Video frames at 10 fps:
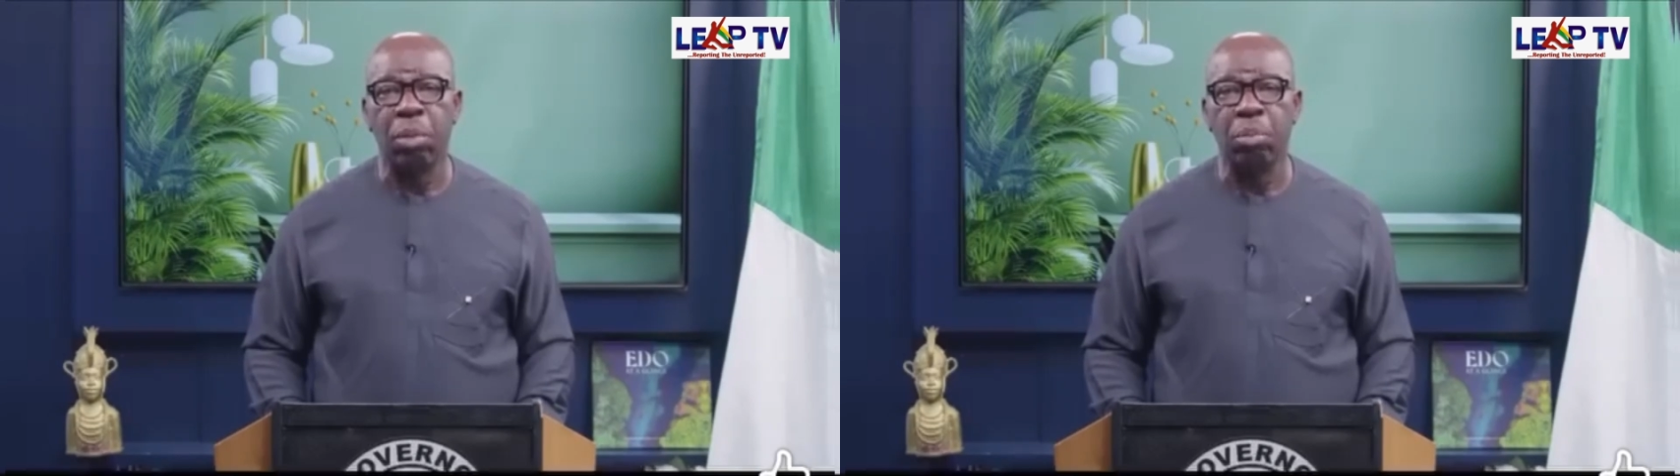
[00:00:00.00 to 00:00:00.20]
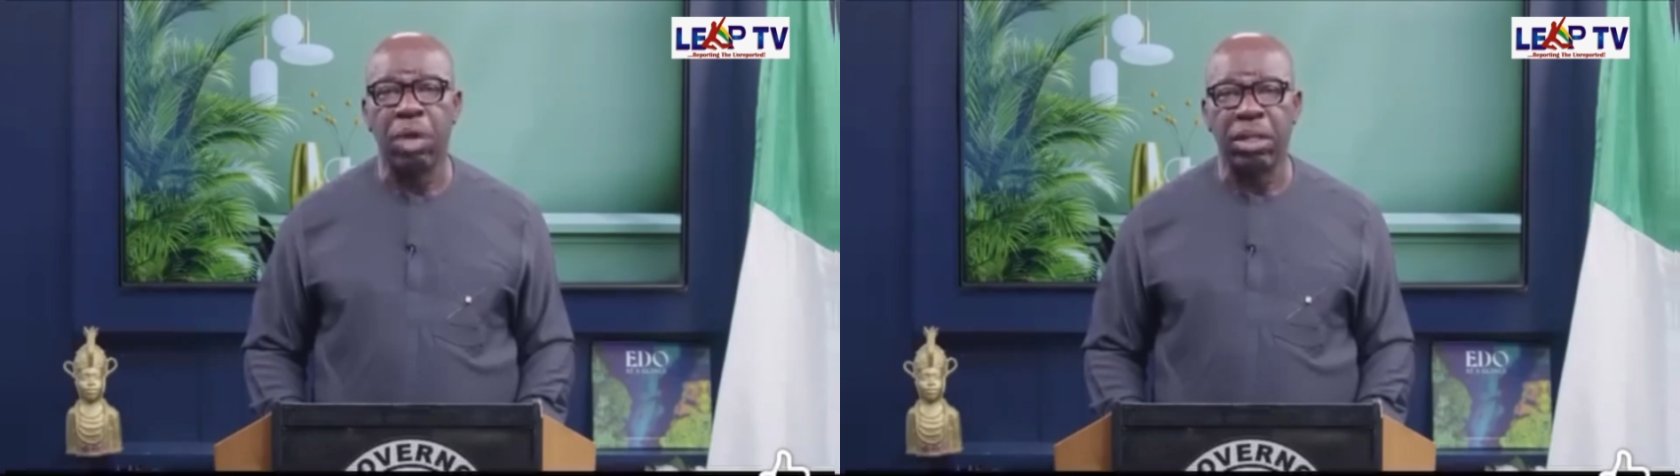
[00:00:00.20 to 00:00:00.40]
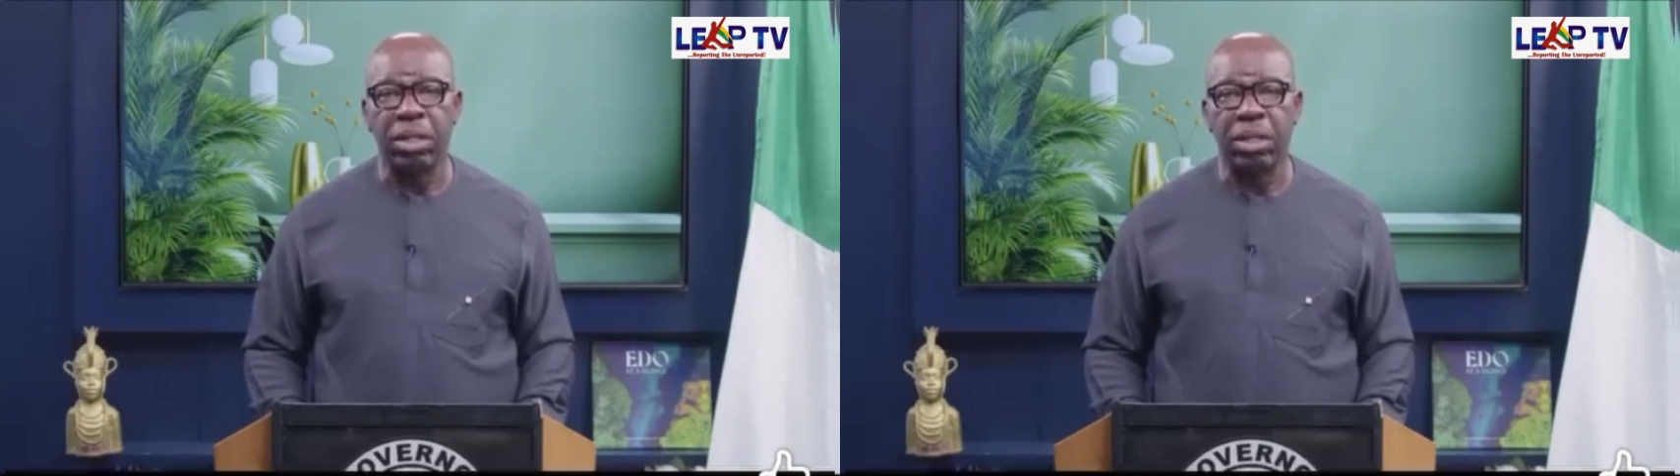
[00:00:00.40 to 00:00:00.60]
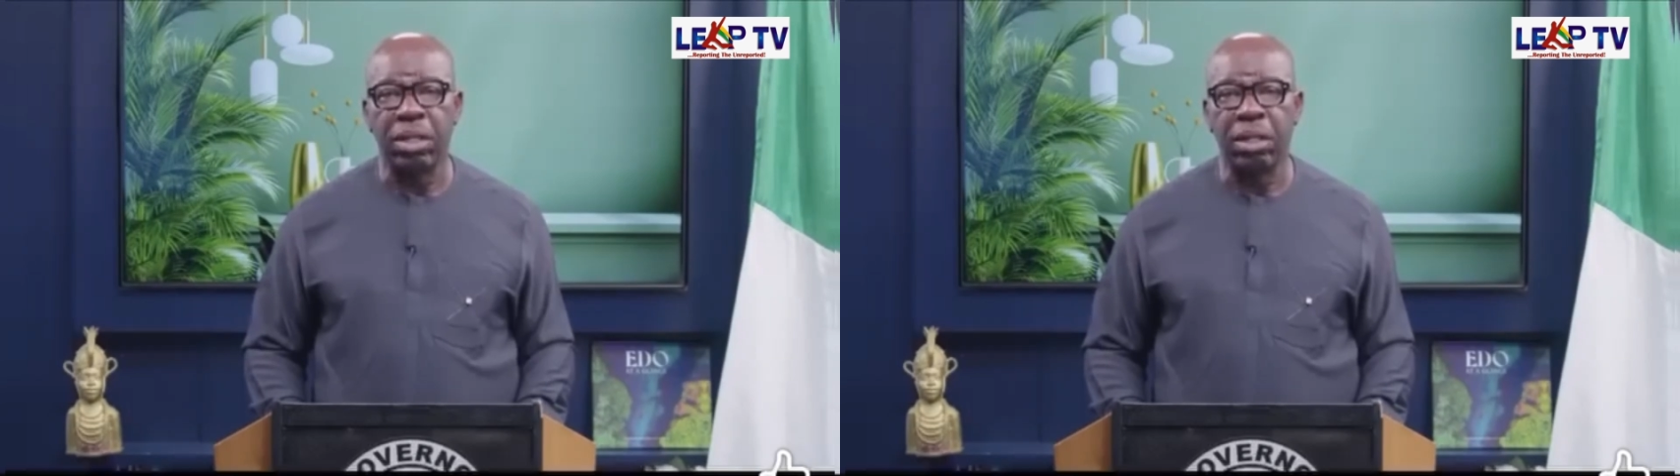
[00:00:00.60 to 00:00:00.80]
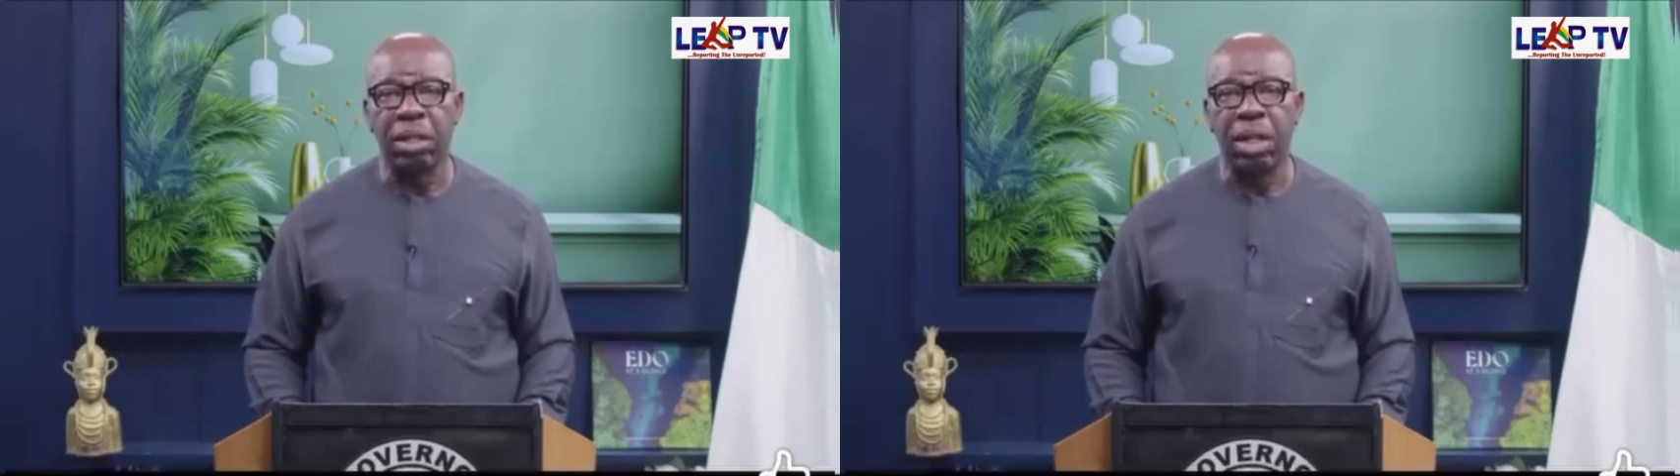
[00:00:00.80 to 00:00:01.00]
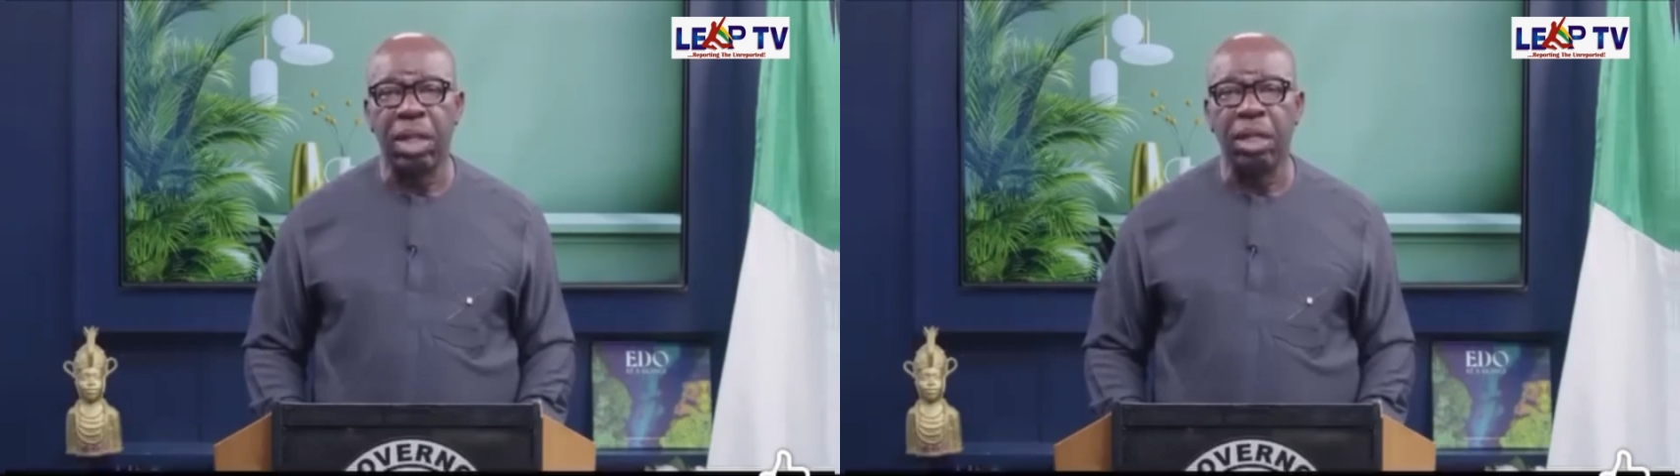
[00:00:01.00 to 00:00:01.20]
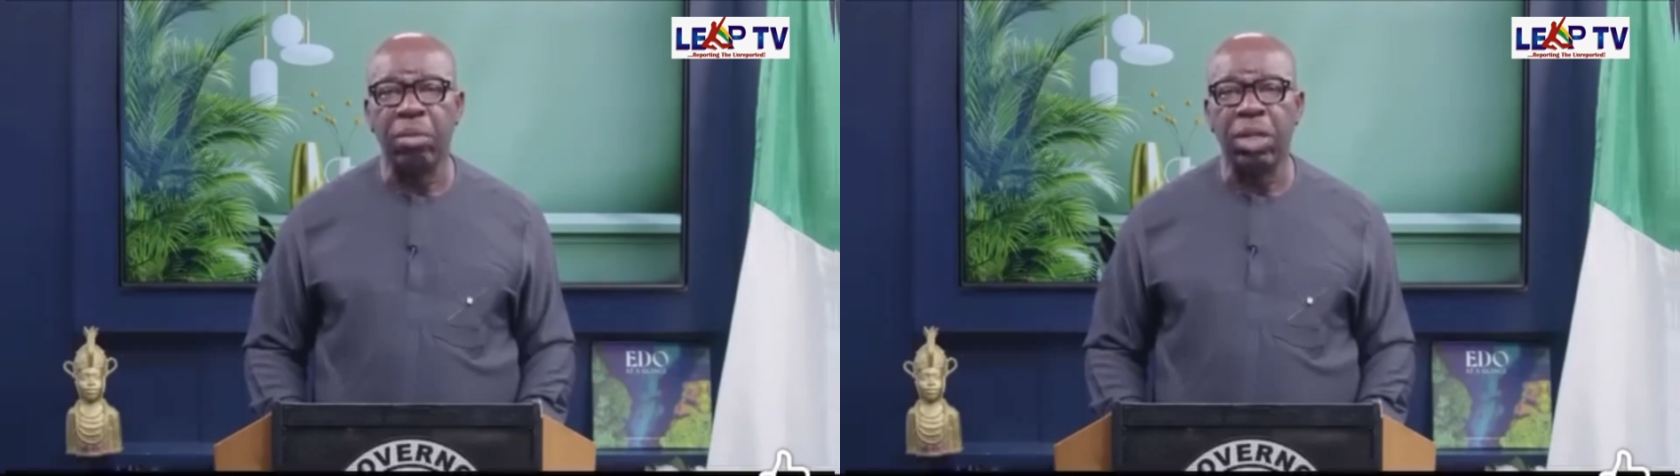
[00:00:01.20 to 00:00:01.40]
But in the